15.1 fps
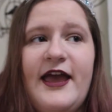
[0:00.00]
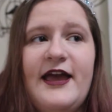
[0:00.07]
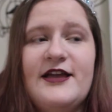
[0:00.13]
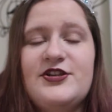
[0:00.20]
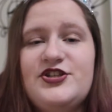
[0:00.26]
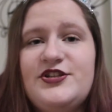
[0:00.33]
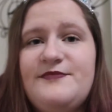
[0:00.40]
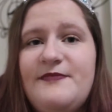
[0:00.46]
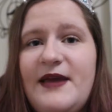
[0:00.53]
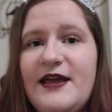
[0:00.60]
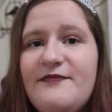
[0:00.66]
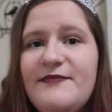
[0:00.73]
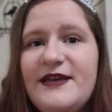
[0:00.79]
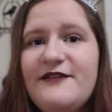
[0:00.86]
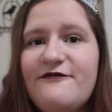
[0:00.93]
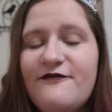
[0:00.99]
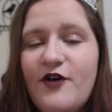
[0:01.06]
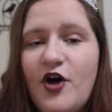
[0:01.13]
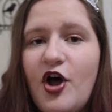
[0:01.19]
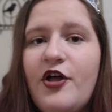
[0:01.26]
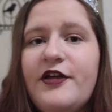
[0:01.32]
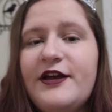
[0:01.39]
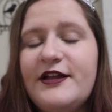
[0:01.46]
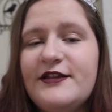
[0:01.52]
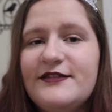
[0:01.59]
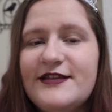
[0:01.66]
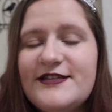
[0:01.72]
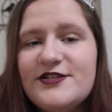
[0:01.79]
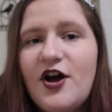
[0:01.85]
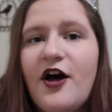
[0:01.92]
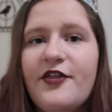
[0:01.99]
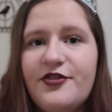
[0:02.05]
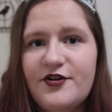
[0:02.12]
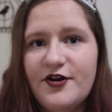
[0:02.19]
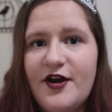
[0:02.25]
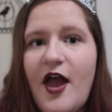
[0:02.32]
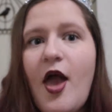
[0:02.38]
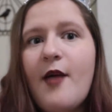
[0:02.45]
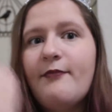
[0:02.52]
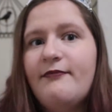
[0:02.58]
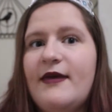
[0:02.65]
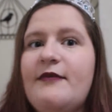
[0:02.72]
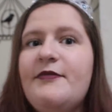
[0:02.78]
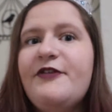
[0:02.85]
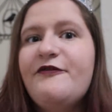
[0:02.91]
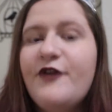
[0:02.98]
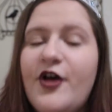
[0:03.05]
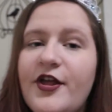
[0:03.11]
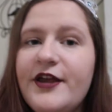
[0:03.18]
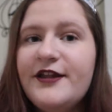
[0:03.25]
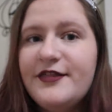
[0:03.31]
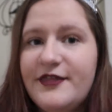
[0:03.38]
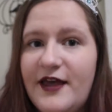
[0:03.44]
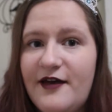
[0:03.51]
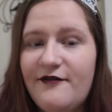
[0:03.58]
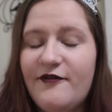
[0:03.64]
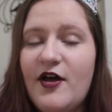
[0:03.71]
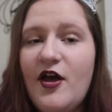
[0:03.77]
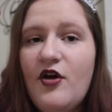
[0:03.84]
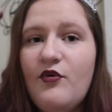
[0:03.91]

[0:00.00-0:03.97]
And this author made me fall in love